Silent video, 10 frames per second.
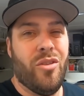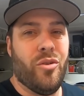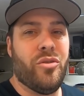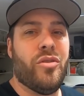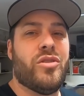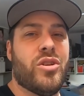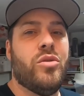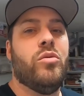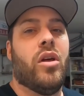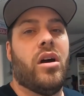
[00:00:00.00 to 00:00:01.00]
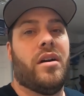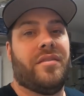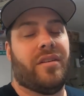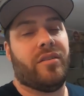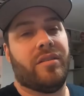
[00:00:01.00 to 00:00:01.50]
Those are the two
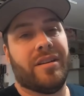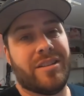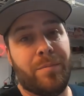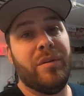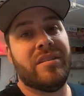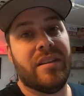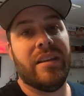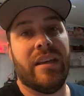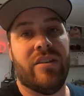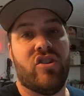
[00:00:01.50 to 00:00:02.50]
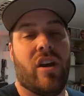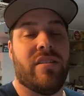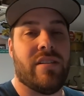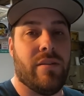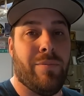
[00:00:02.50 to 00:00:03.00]
laws that are explicitly
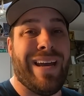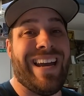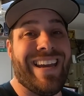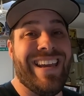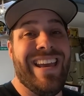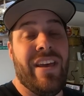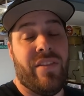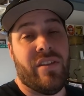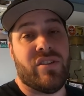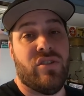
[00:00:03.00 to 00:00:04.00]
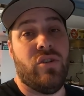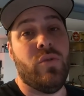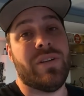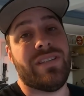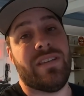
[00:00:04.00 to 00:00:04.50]
adjusted by this
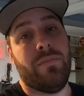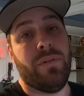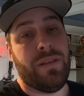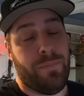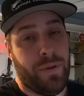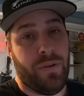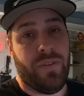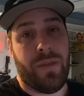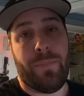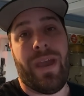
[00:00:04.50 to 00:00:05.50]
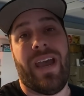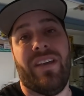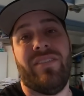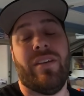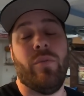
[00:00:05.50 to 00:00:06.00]
new assembly bill that
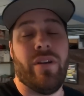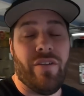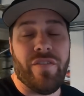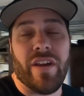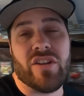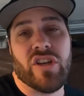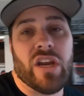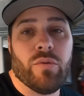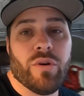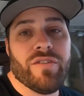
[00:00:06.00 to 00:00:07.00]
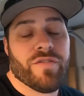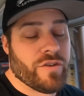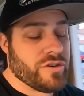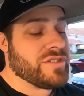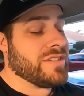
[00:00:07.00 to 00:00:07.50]
passed that went into effect January
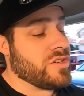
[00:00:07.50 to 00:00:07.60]
first.